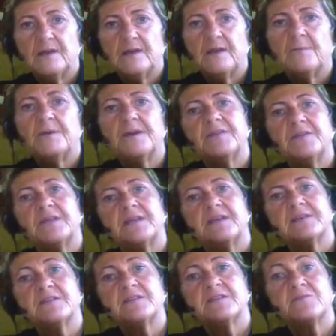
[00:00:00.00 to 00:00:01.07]
But in the
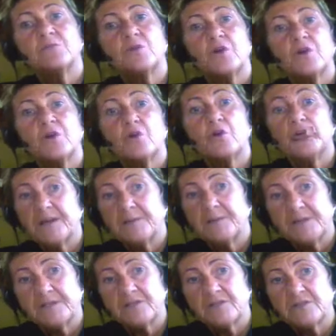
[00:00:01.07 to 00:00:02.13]
case of more of a chronic
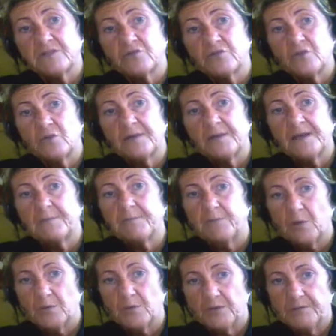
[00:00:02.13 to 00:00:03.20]
B syndrome, like
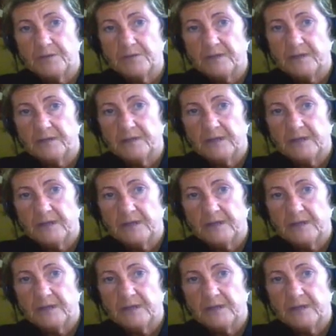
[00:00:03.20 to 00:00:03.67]
bony B,